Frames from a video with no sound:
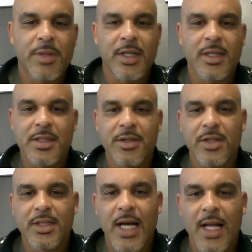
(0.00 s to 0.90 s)
They're going to kill
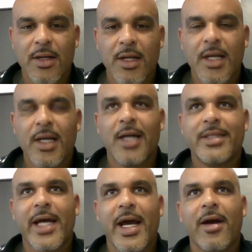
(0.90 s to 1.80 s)
the dollar,
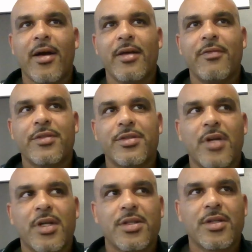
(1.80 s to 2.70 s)
attack our
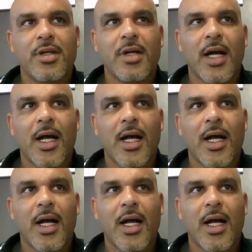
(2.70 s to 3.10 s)
infrastructure